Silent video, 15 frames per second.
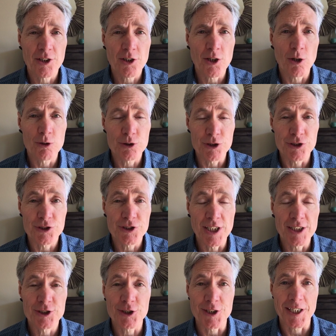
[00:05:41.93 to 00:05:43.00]
coaching
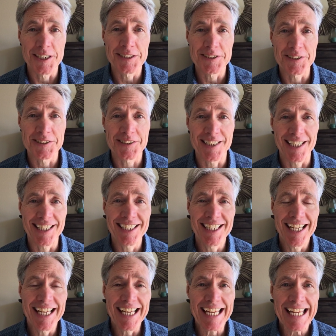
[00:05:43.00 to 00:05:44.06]
session, I should say,
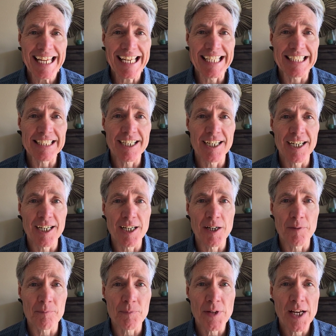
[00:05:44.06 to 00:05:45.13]
and
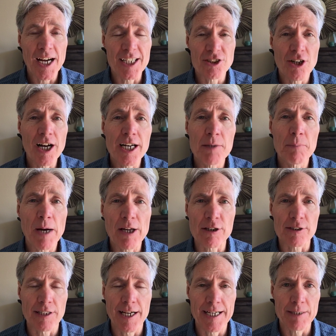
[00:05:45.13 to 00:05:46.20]
I talk about
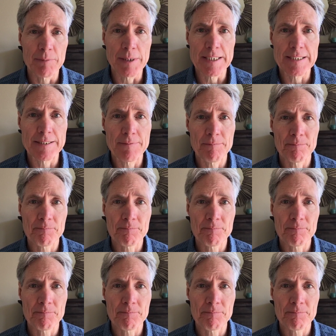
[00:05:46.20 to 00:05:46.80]
alignment,